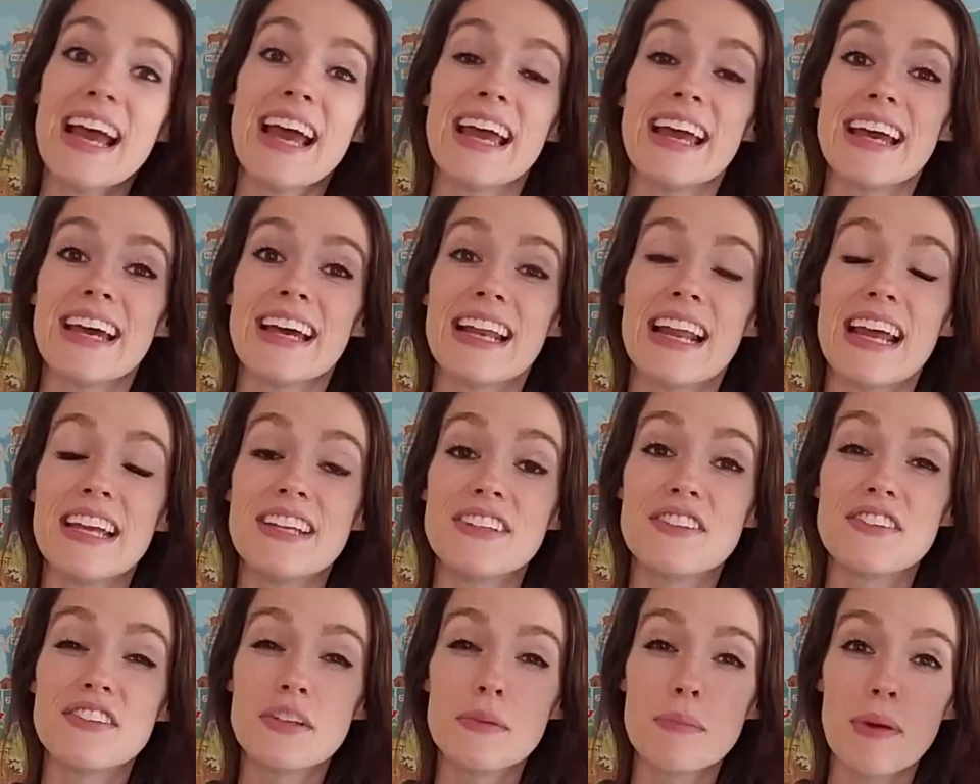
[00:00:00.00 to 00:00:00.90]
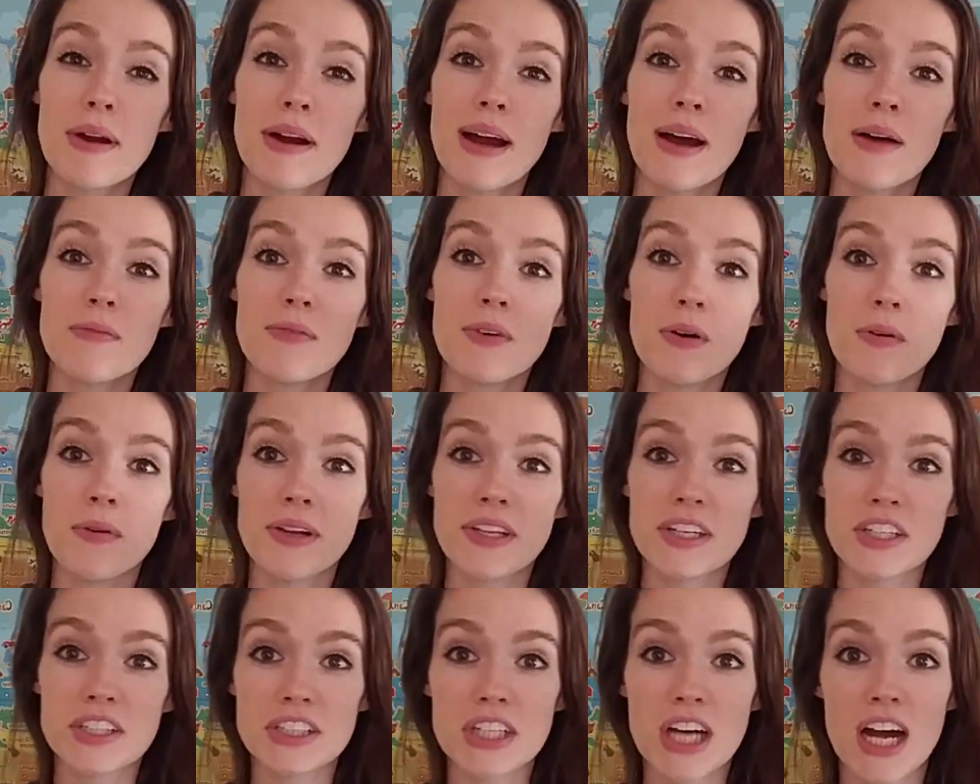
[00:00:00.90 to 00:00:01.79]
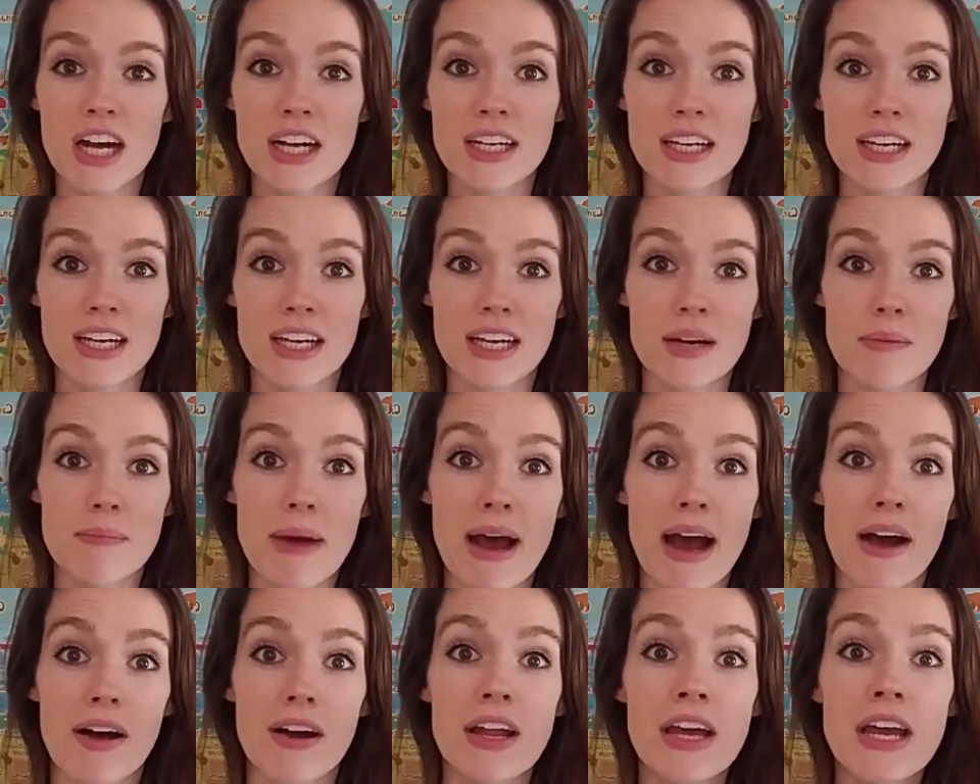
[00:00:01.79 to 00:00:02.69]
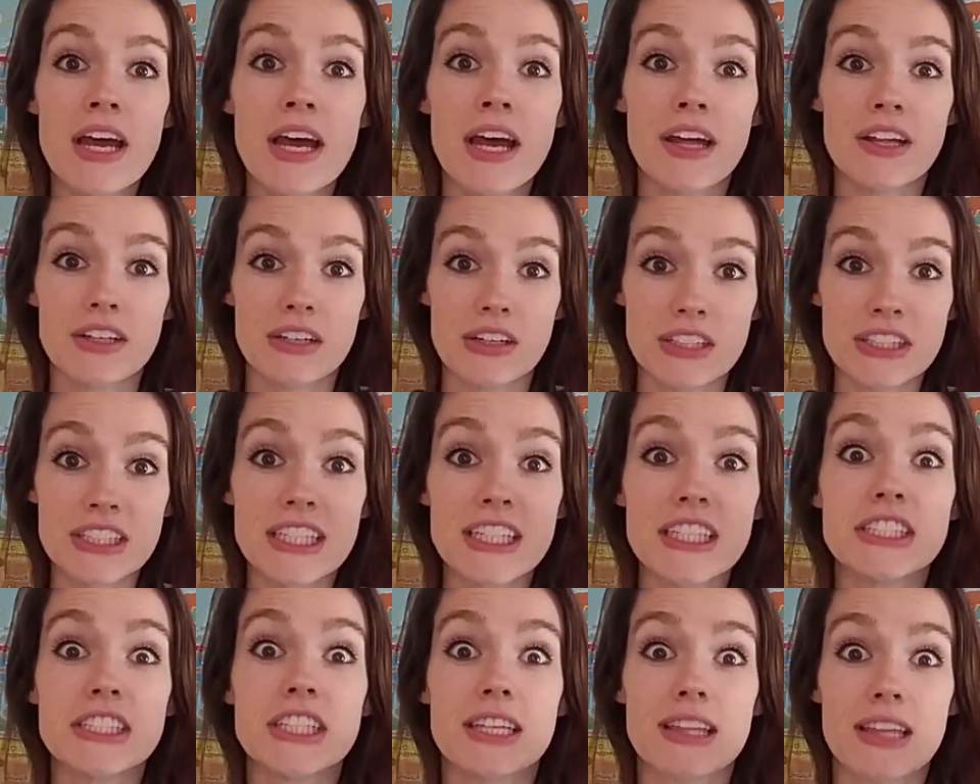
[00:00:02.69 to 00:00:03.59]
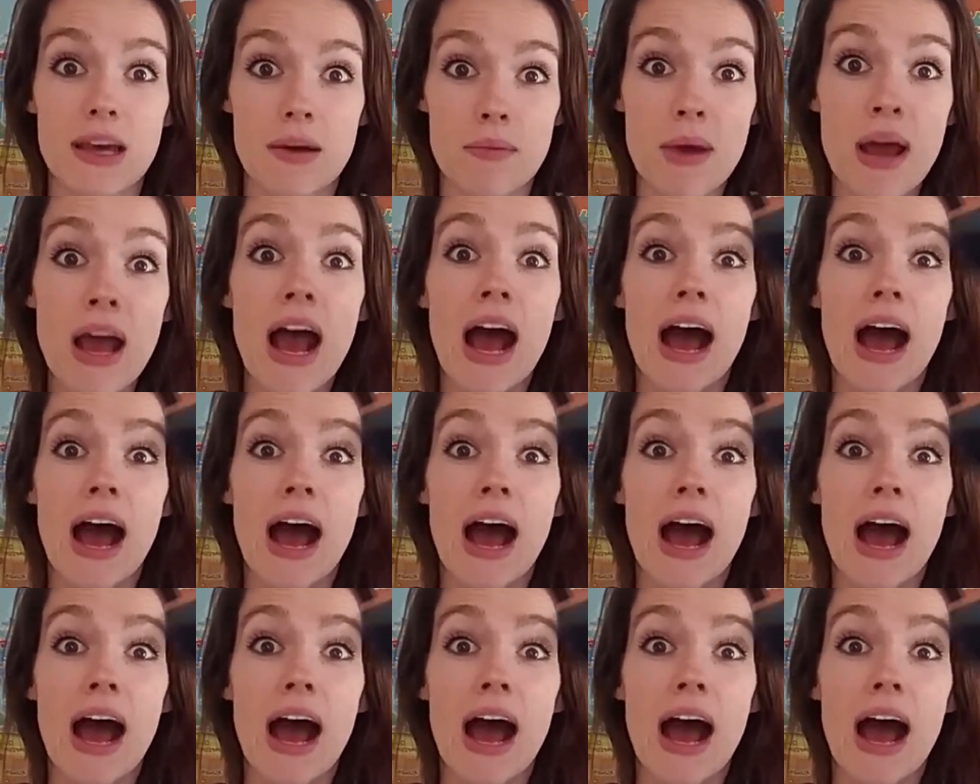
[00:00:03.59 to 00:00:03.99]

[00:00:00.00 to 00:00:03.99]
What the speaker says: And it's super helpful when you're talking about teaching them.